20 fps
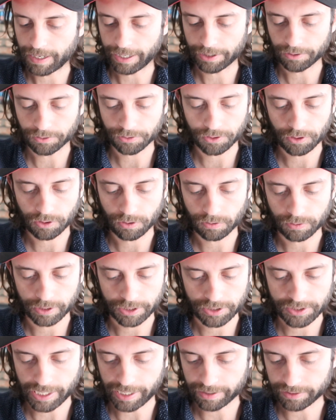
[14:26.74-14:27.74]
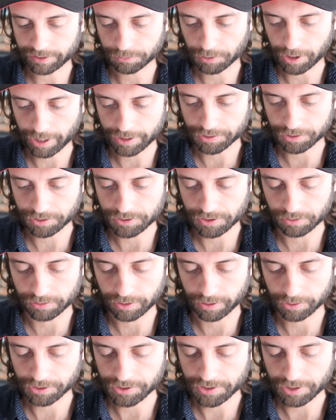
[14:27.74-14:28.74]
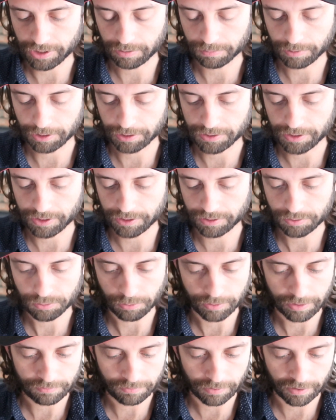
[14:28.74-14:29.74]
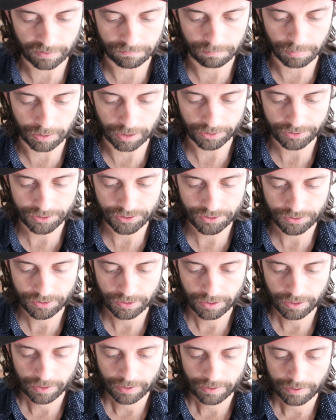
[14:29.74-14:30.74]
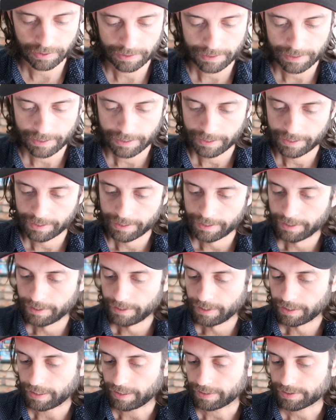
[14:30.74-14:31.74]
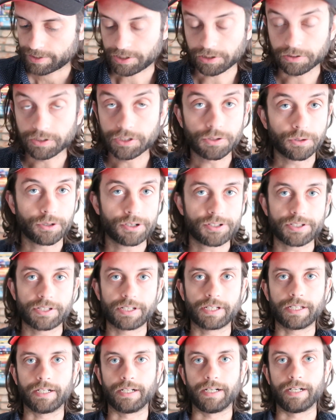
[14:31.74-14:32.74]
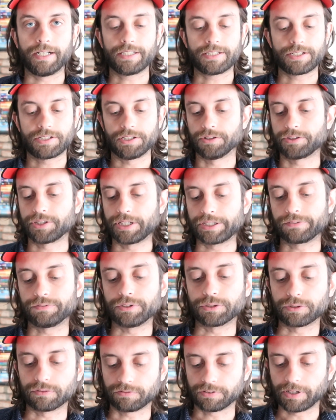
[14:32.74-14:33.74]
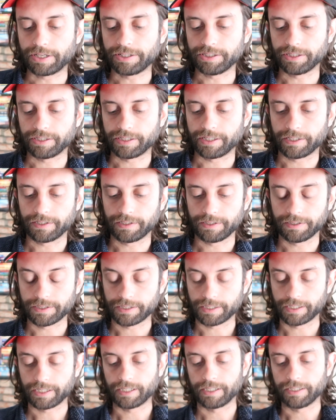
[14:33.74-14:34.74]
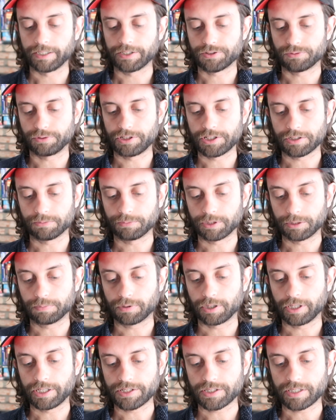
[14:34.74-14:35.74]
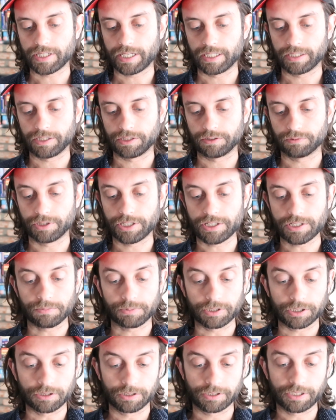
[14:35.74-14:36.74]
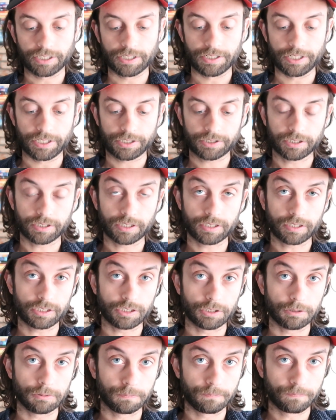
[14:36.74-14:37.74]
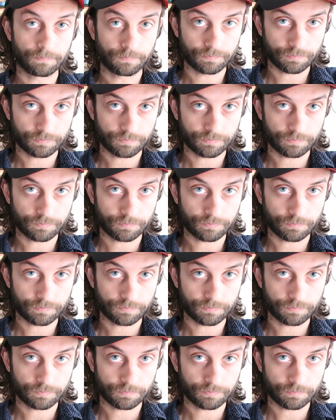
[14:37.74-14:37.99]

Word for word: I don't know exactly why it took so long to sell, but it did, 25 bucks. Still endorse it. I still think if you can find it and uh, it's reasonably priced and in reasonably good condition, you